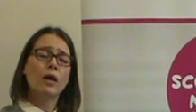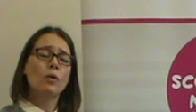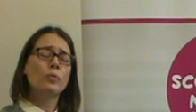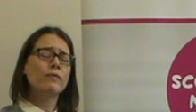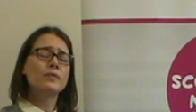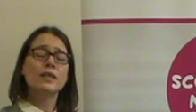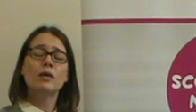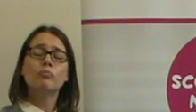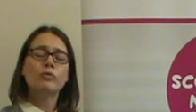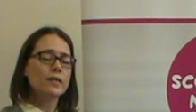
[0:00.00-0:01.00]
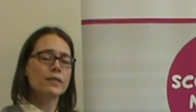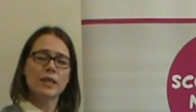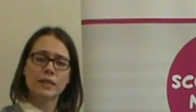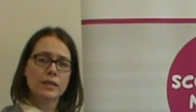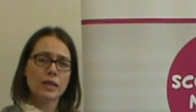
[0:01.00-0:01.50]
We've seen
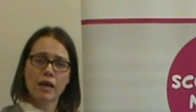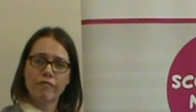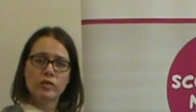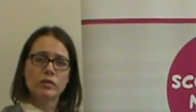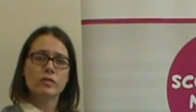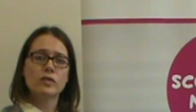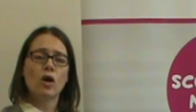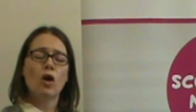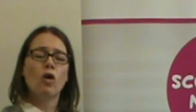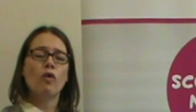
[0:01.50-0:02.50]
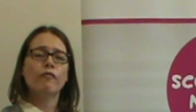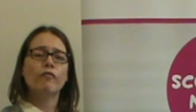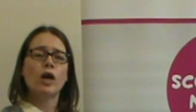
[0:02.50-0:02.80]
unprecedented levels of